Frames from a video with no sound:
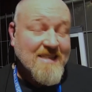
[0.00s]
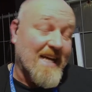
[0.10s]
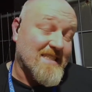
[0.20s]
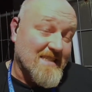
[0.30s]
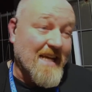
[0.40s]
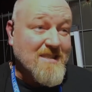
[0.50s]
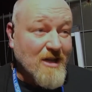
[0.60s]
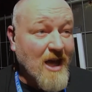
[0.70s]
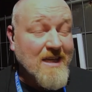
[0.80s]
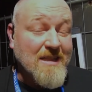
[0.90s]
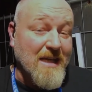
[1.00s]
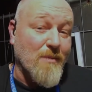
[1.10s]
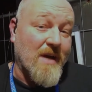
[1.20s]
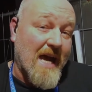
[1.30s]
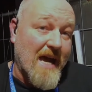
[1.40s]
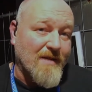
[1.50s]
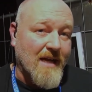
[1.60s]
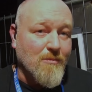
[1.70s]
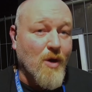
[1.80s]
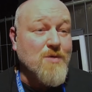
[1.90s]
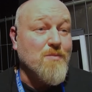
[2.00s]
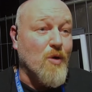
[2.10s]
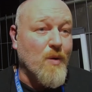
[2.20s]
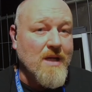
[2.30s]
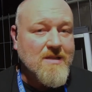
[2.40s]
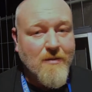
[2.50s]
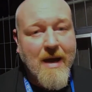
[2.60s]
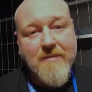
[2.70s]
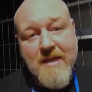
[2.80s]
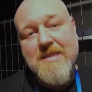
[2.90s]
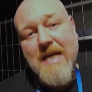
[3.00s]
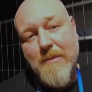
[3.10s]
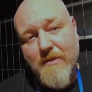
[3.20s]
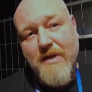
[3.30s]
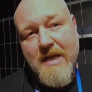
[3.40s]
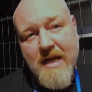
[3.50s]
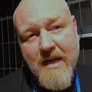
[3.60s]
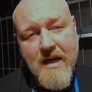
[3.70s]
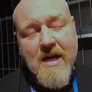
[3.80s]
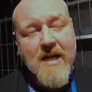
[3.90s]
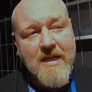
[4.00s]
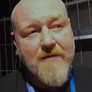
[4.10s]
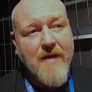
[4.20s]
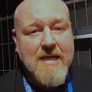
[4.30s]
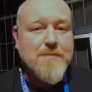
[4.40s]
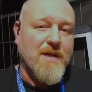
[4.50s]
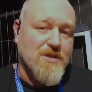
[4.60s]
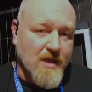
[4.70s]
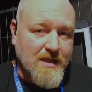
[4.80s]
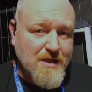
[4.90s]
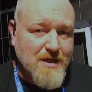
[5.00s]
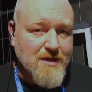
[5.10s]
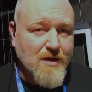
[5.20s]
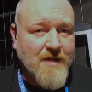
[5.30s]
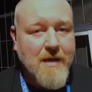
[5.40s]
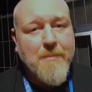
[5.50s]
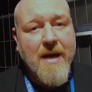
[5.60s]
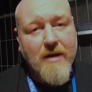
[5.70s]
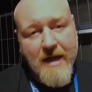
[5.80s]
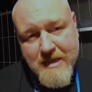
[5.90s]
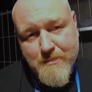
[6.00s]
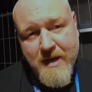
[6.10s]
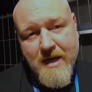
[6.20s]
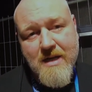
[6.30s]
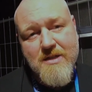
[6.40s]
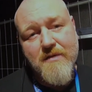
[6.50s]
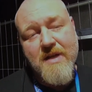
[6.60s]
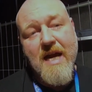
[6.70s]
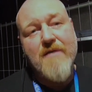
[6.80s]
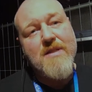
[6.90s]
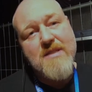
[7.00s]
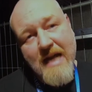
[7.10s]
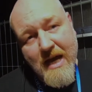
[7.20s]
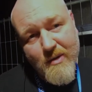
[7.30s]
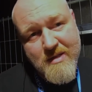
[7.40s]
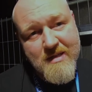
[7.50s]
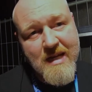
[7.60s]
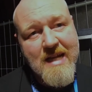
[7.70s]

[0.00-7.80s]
Yeah, that's the lucky thing we have, that most breweries around this time of the year, they have like special editions of their barrel-aged beers, of their heavy stouts.